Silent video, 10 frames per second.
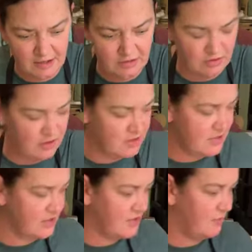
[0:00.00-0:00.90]
and do the
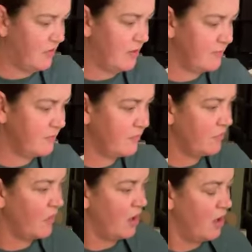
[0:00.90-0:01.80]
exact same thing.
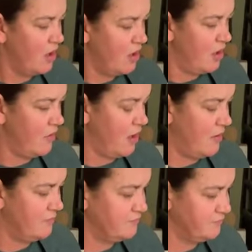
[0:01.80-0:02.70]

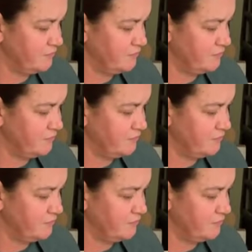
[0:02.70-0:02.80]
Okay.